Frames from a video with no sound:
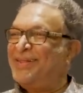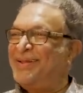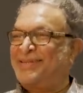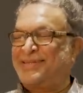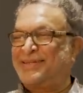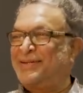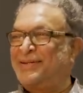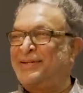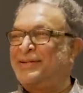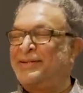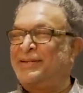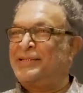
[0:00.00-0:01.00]
That's a
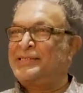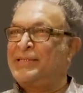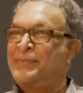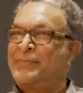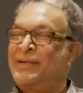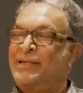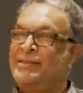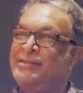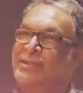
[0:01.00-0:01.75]
real surprise.